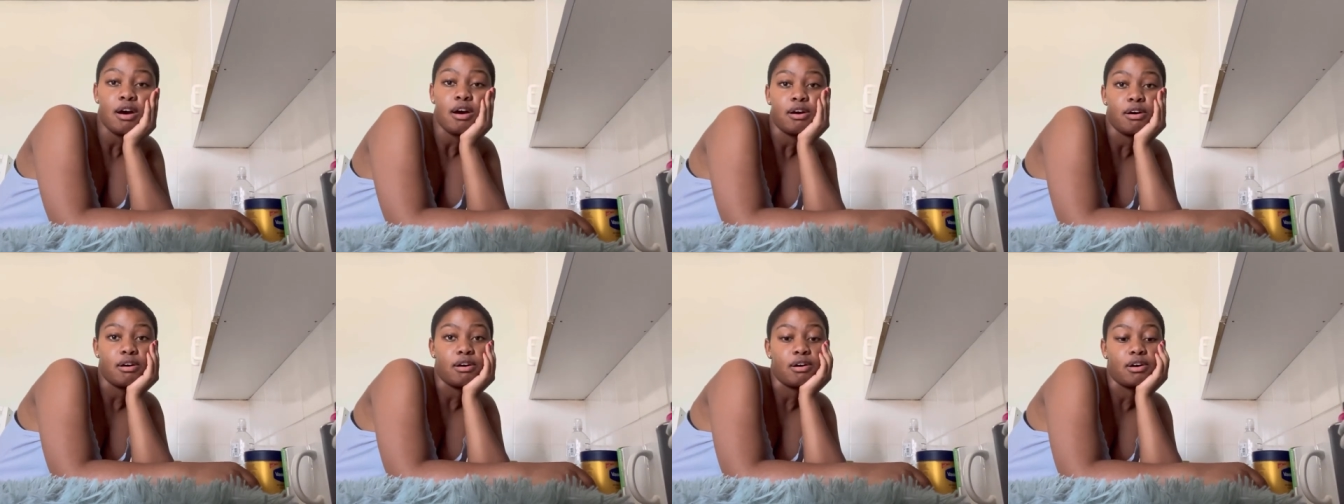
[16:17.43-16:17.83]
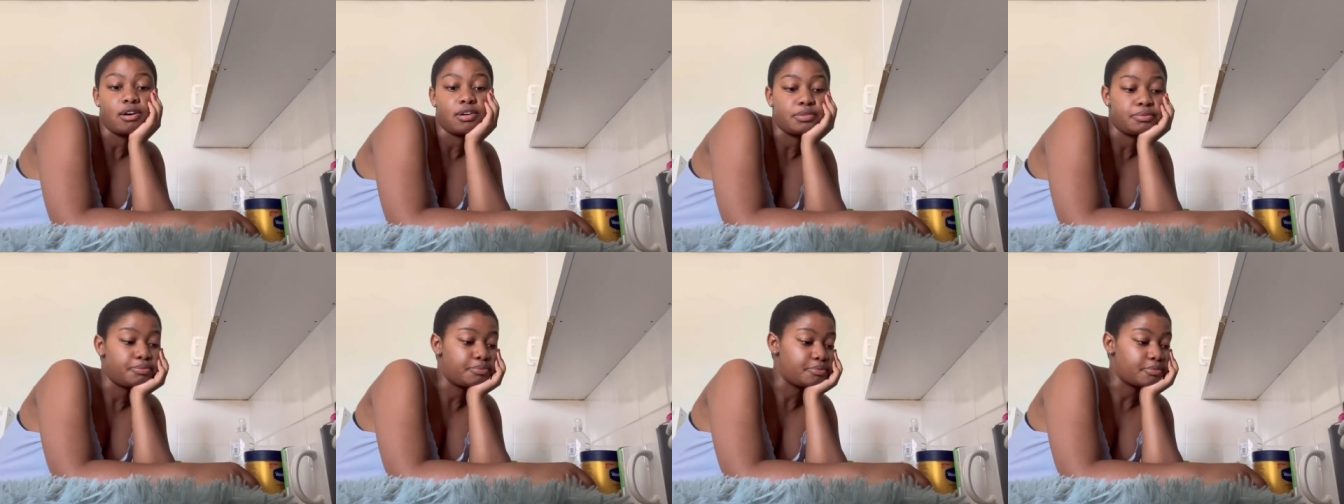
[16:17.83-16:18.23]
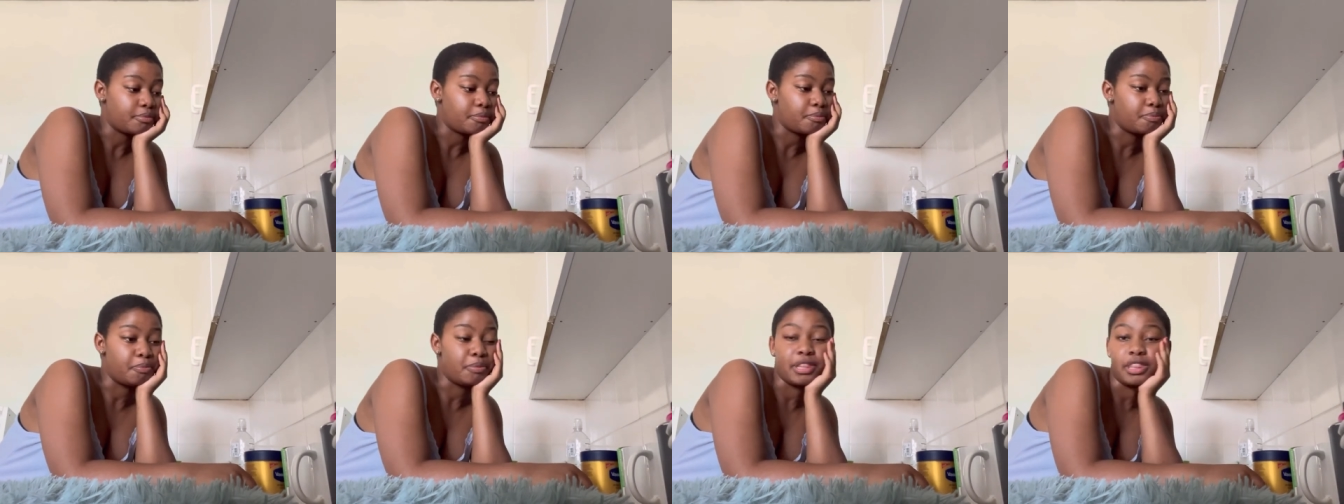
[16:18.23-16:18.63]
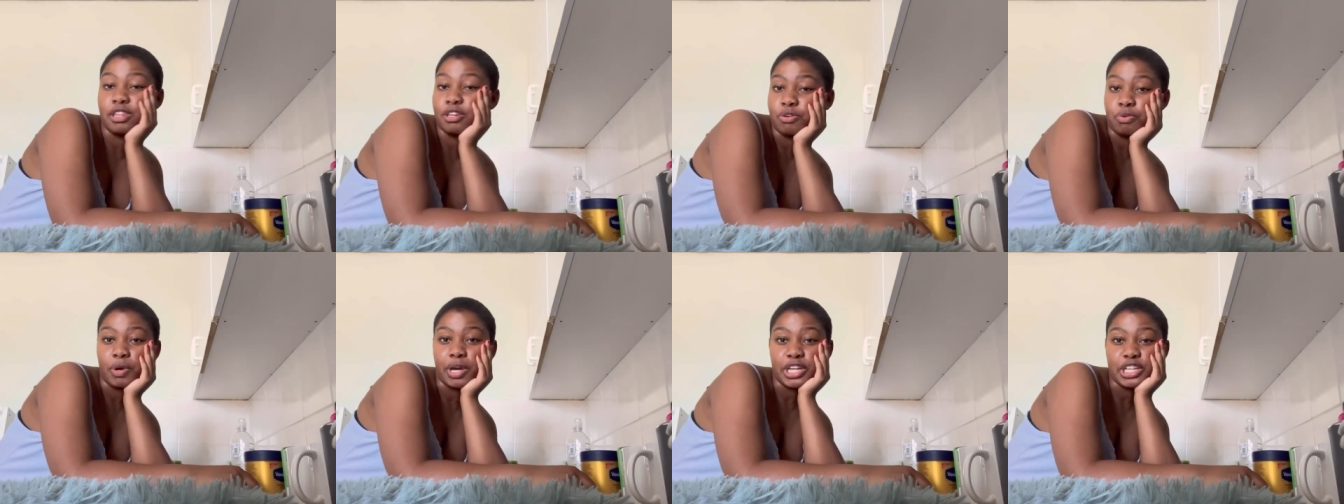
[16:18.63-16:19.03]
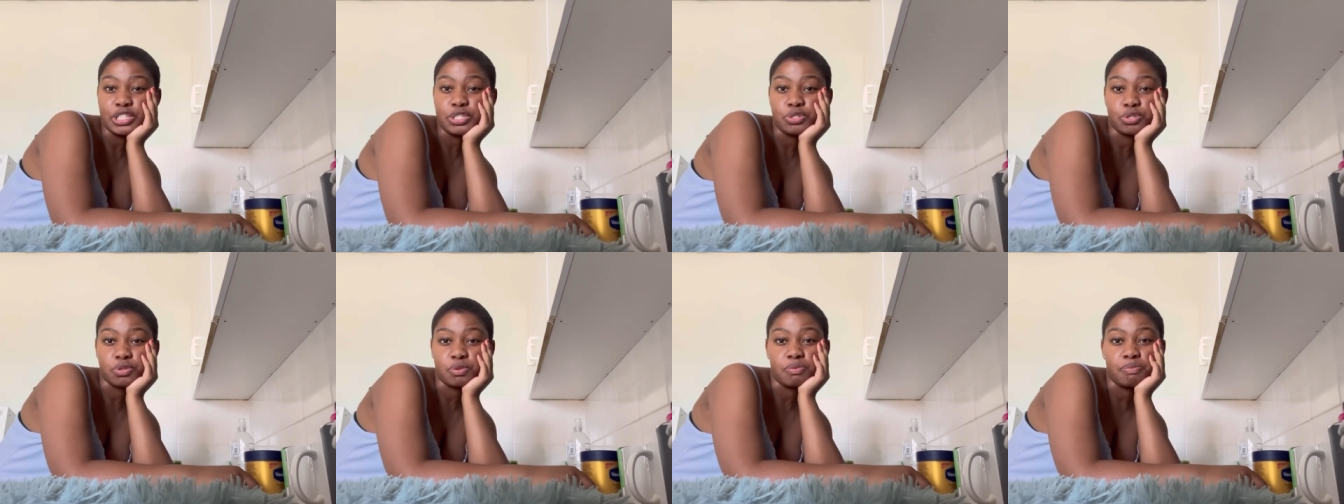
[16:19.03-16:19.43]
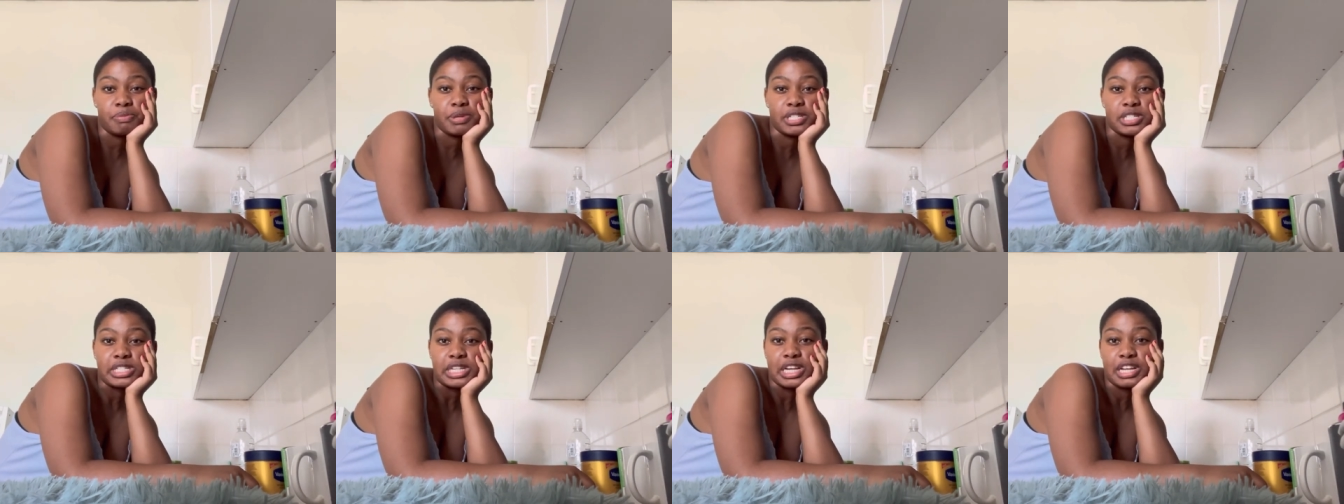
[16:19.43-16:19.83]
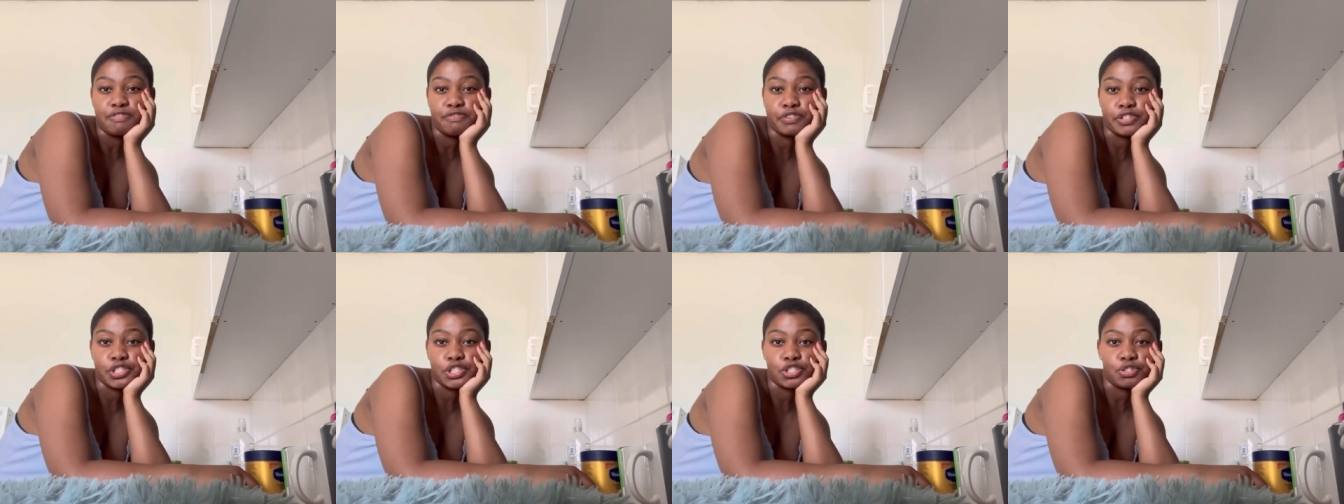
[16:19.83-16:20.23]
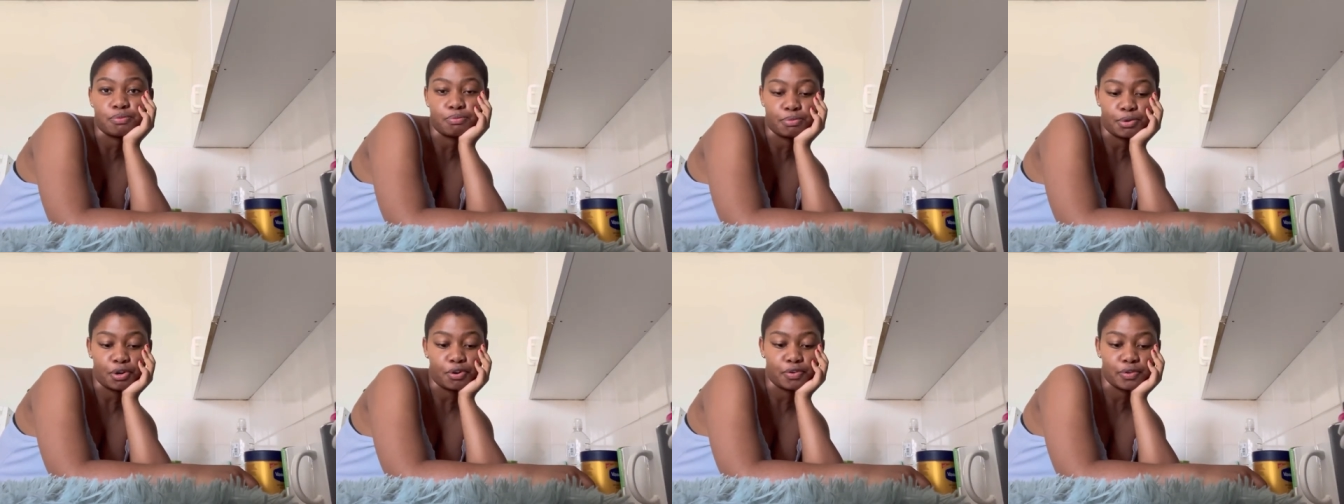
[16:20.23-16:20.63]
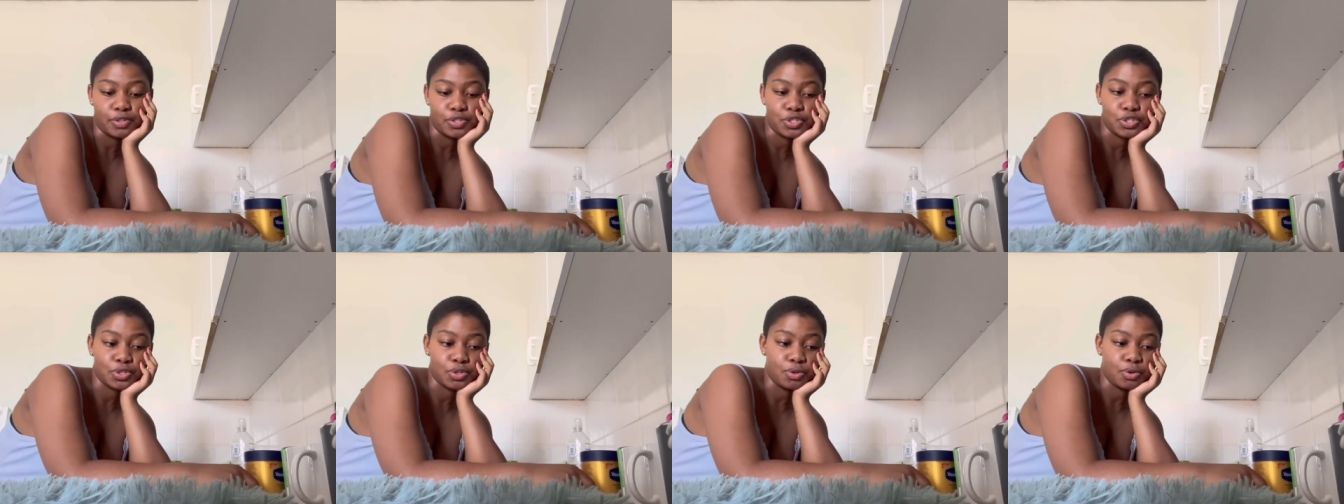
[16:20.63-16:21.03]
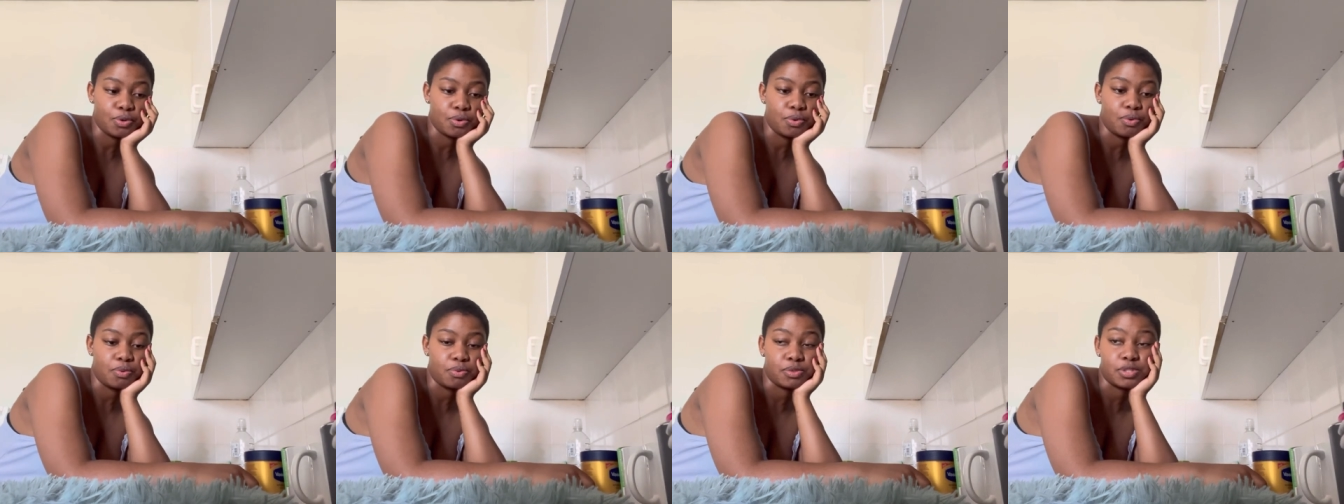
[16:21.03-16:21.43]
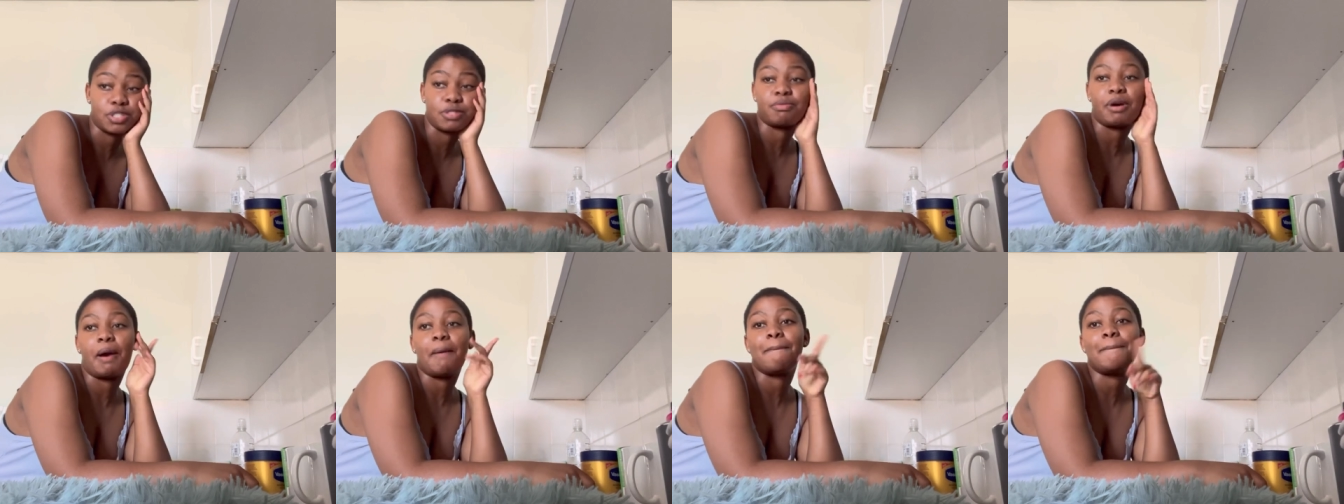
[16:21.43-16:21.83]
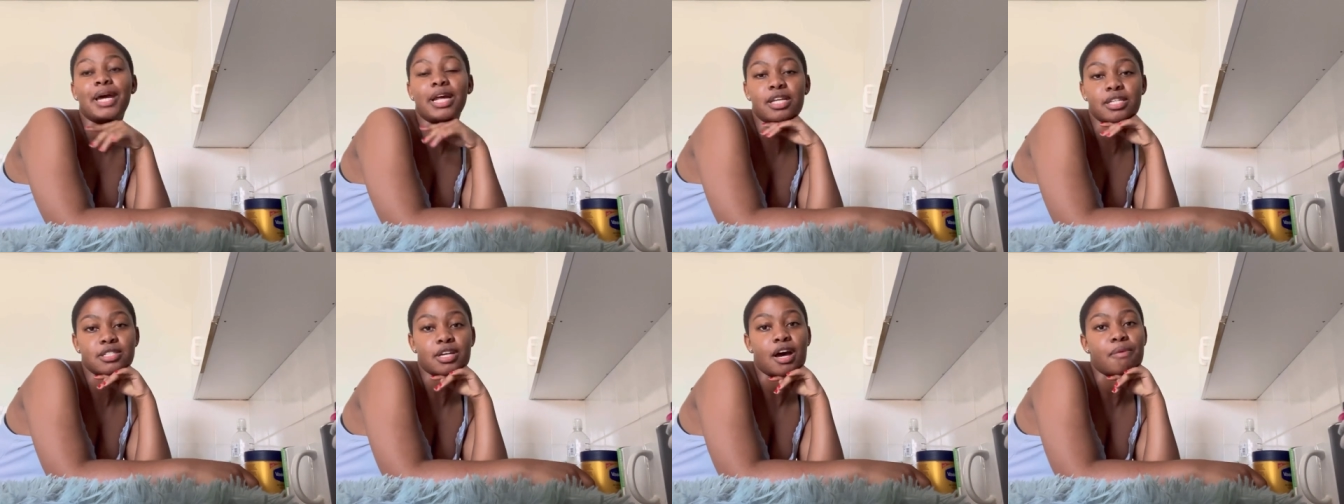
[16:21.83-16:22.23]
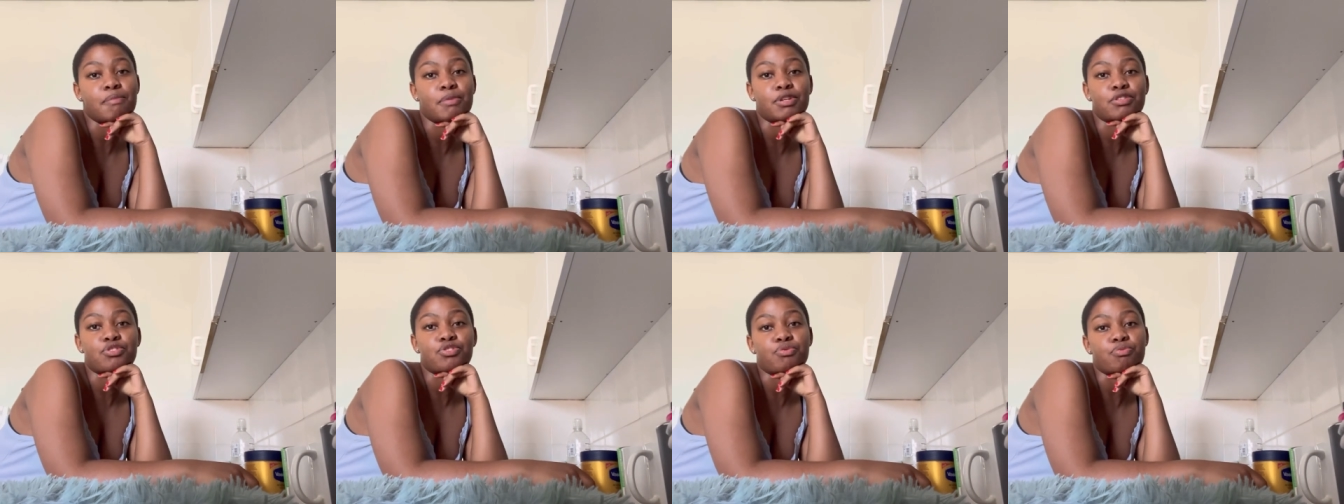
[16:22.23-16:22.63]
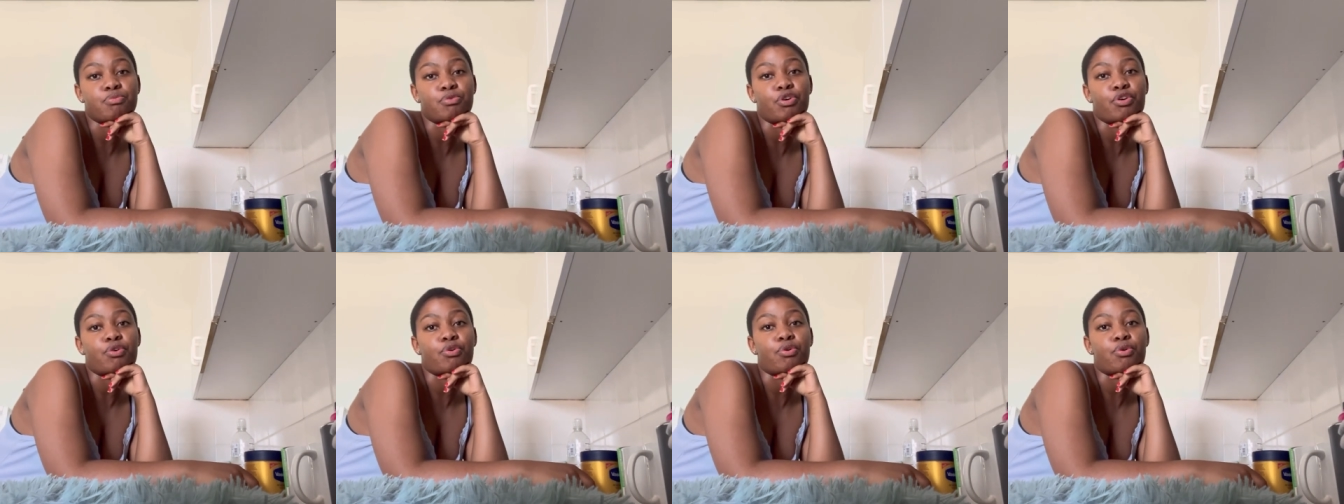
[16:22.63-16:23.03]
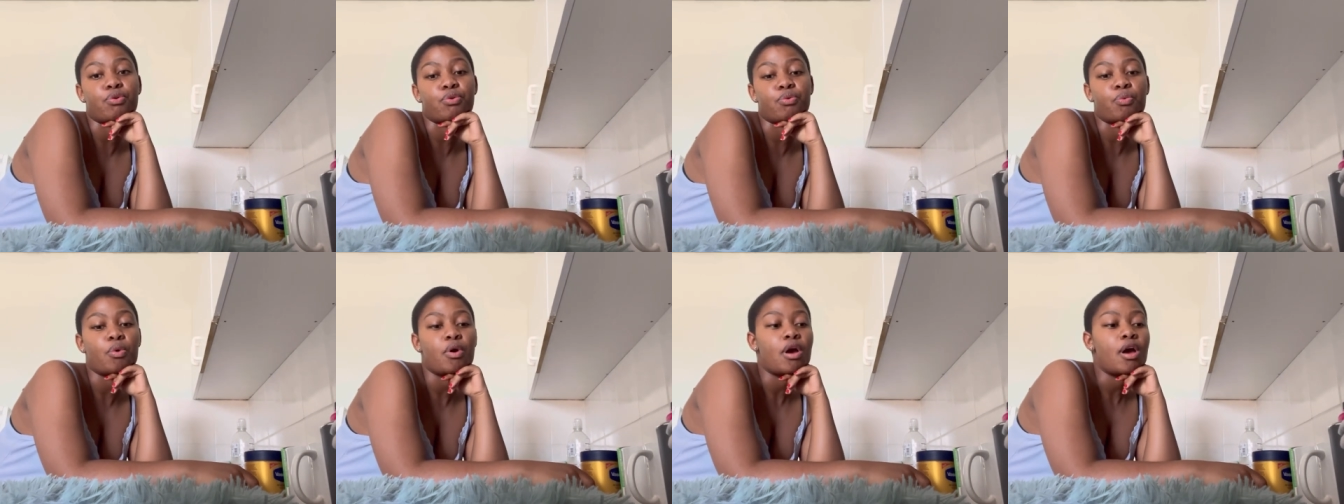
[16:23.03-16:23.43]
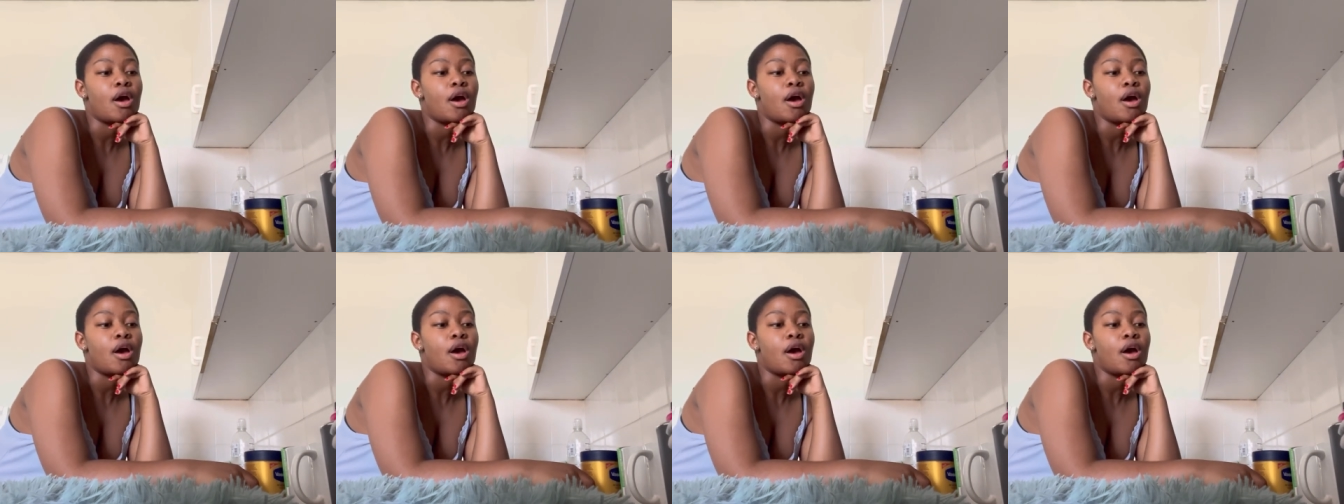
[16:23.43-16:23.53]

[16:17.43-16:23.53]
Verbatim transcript: Um, but they're going to be delivered tomorrow. So my bed is coming tomorrow.